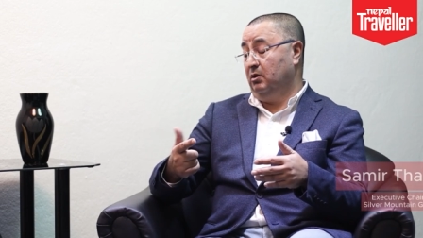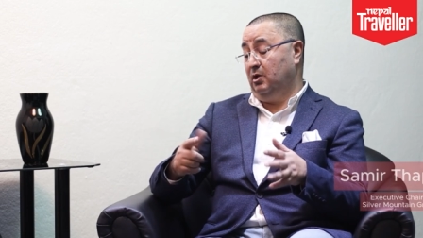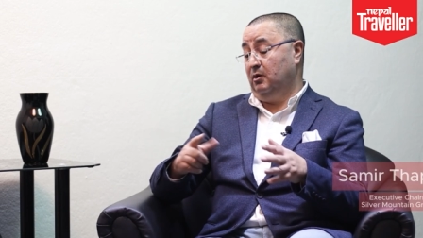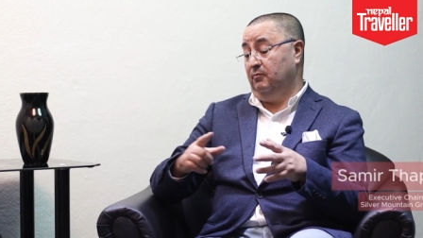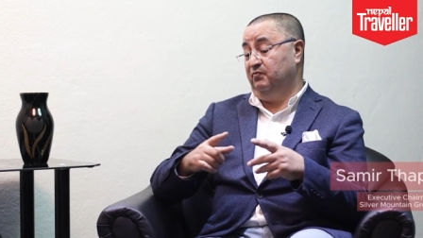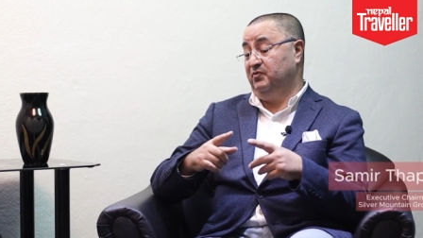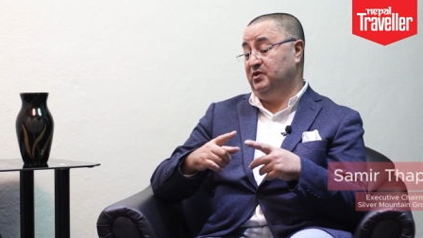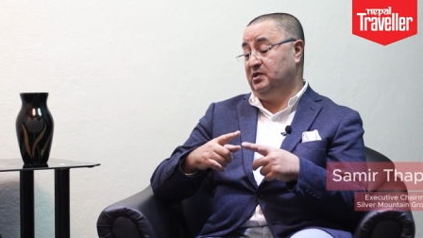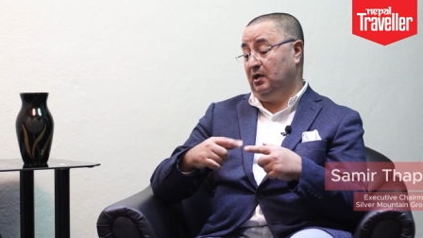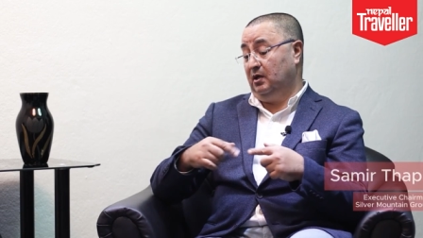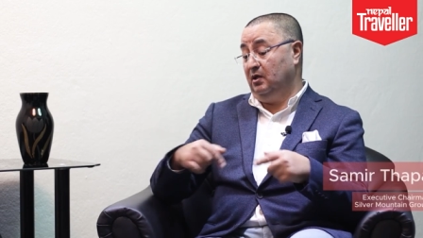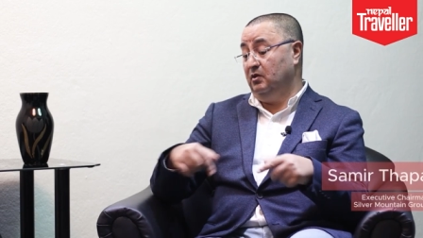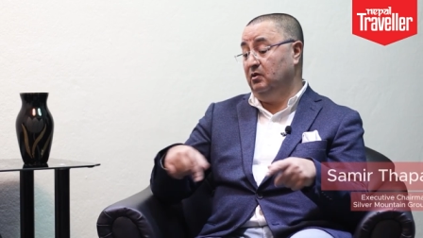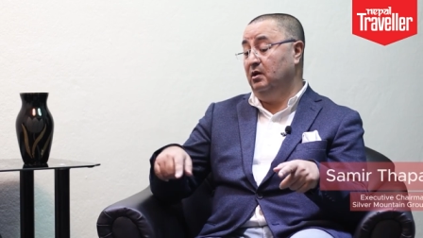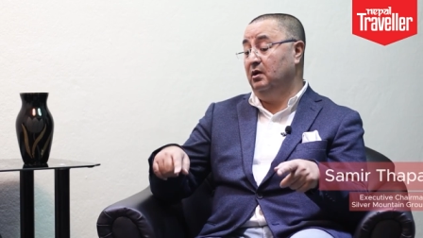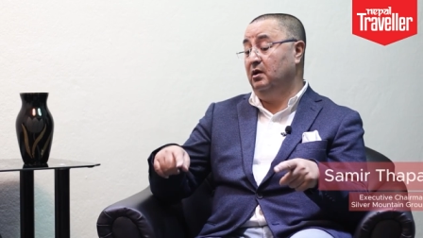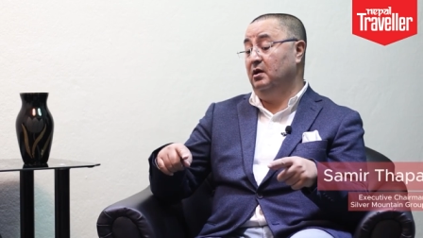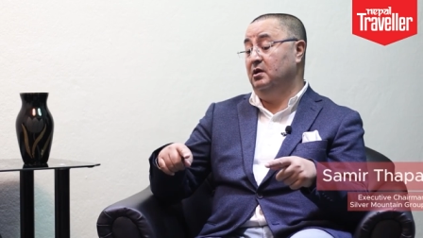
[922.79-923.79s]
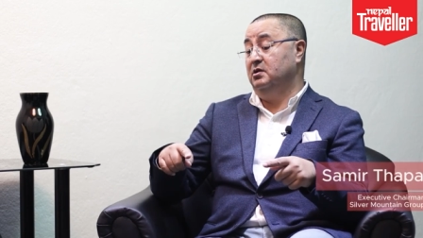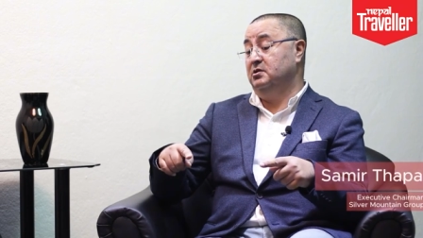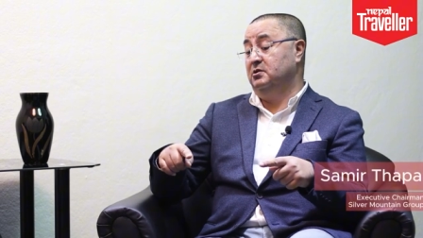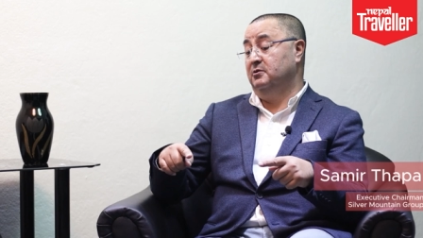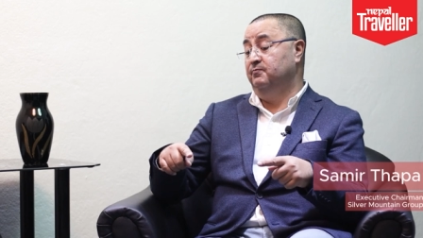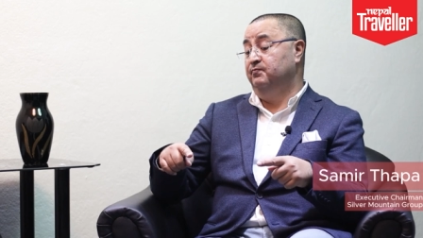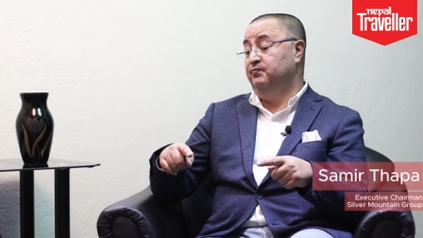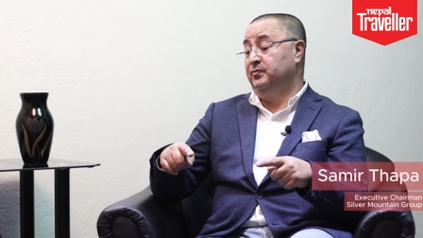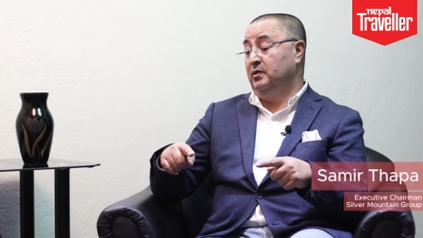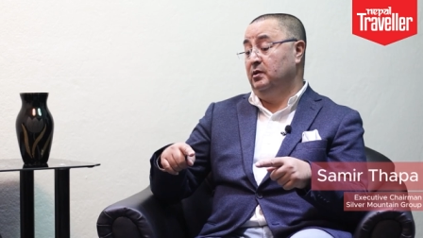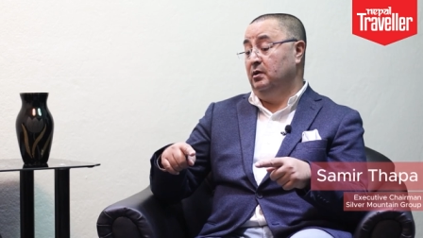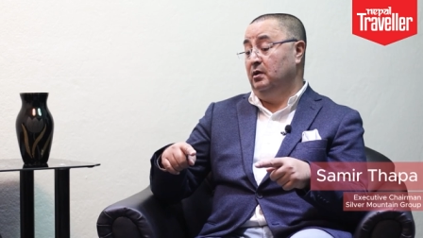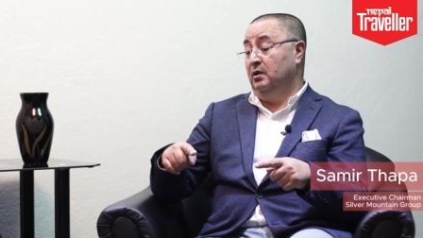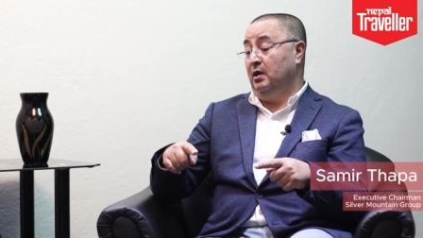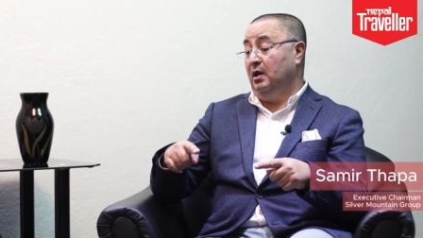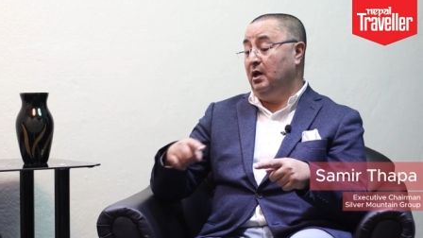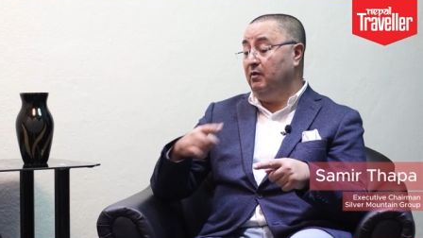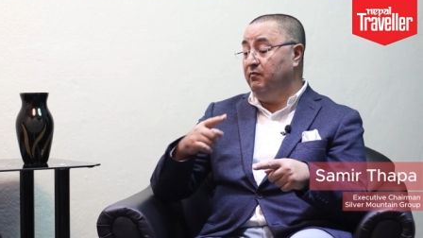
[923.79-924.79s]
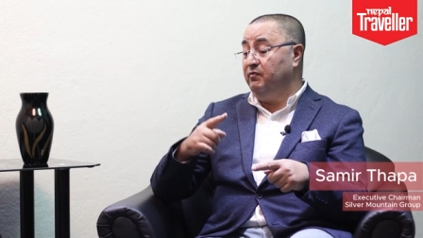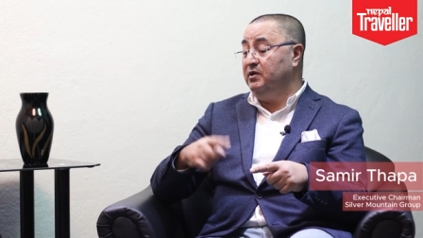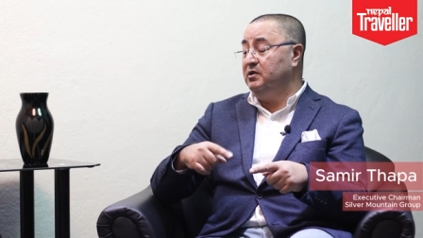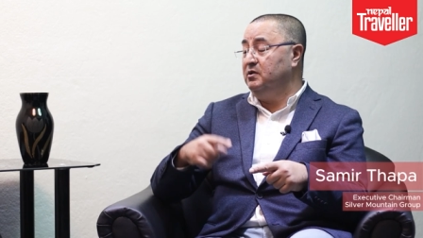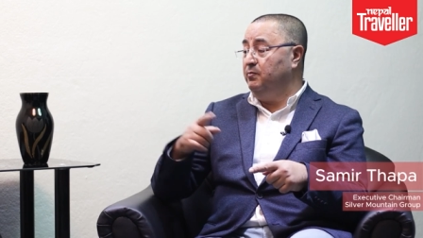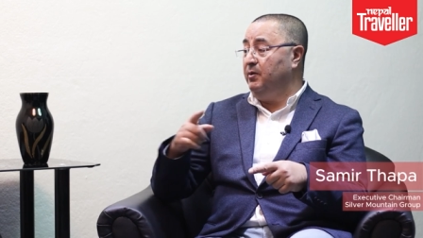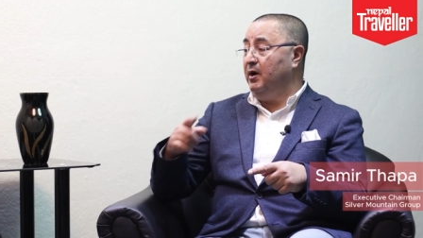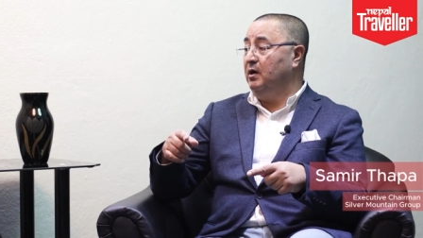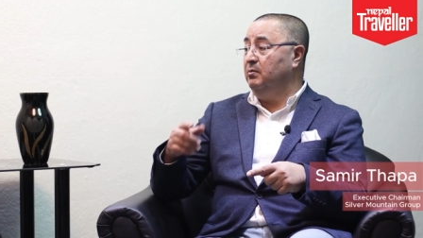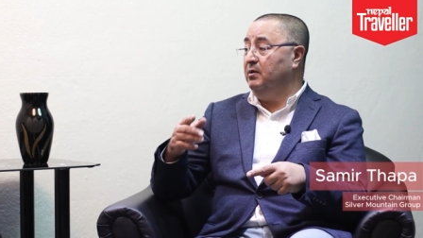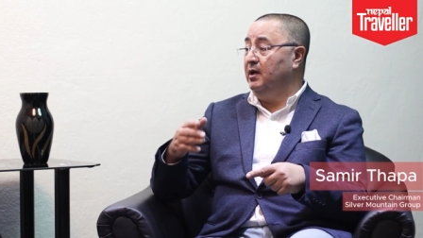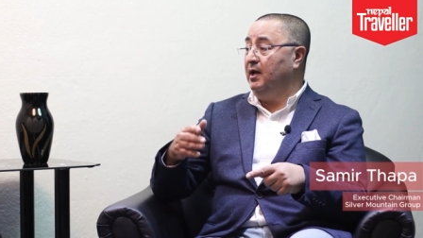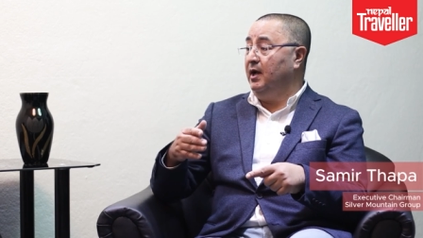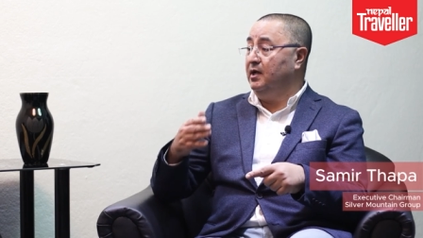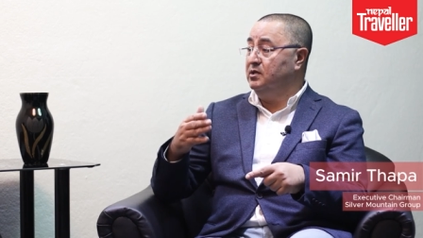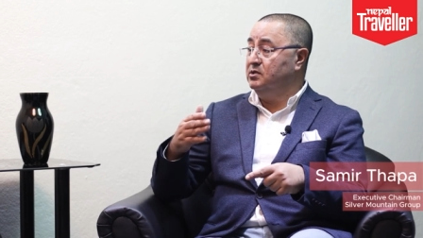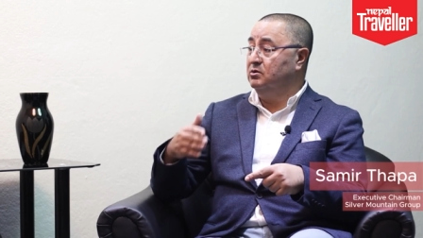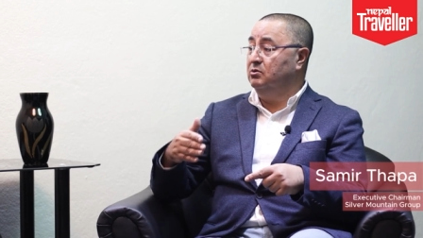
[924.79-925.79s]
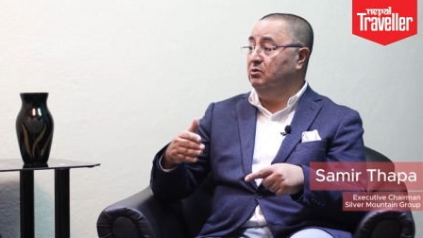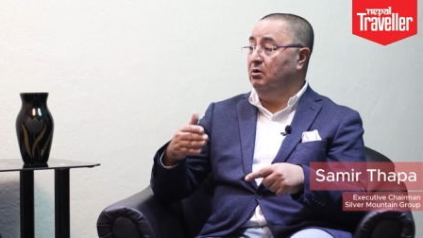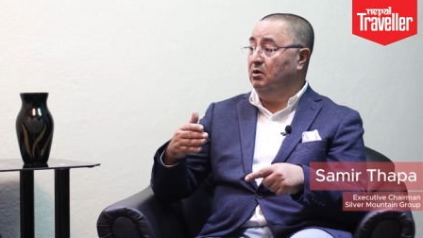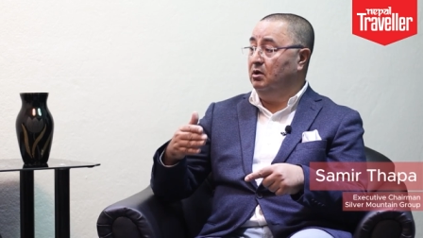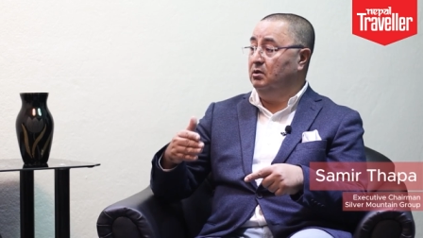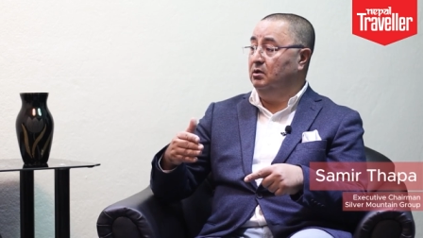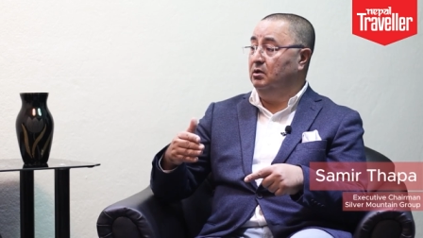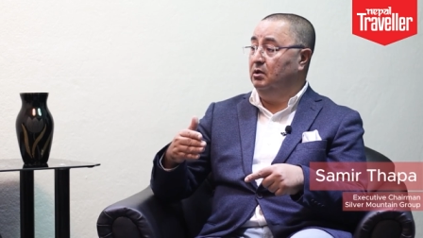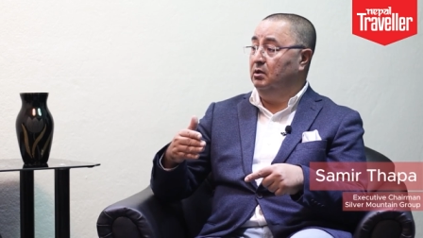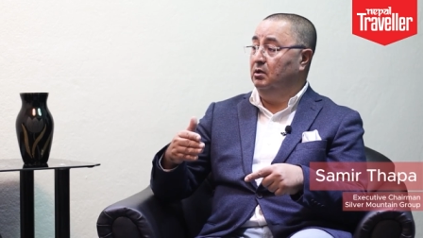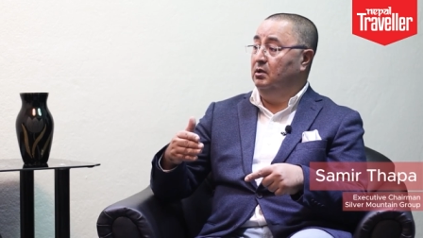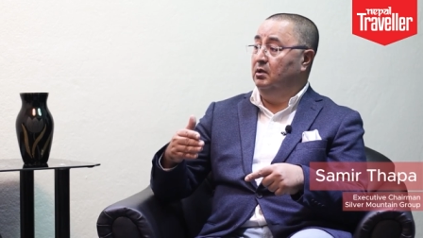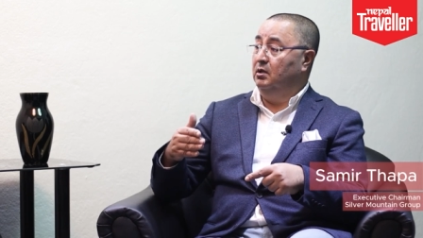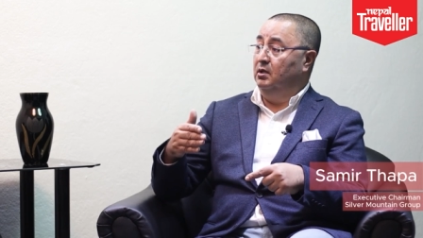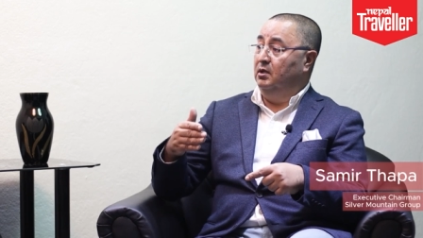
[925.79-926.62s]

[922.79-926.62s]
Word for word: Okay. Second thing is every department has got a